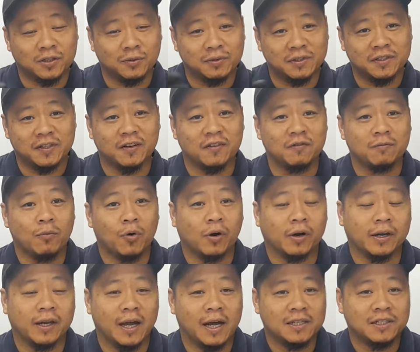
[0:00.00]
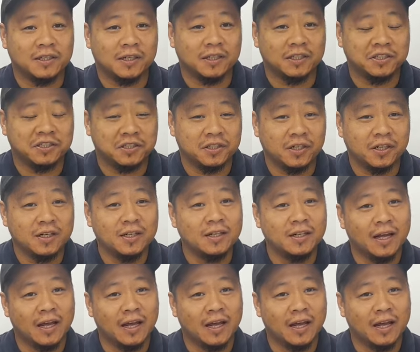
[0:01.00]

to receive more gas than it should,